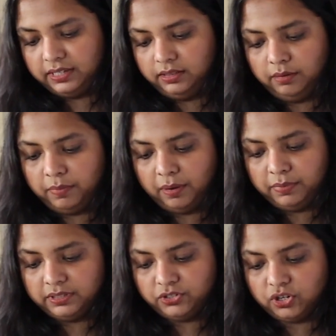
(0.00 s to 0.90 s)
see, the
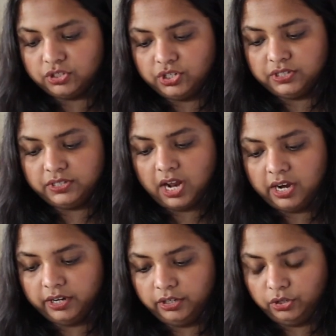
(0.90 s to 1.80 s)
bubble structure is
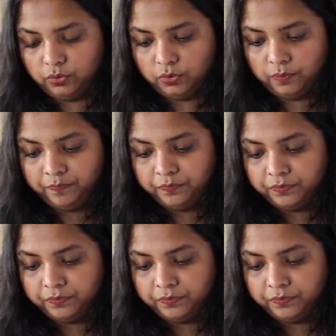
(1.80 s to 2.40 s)
starting to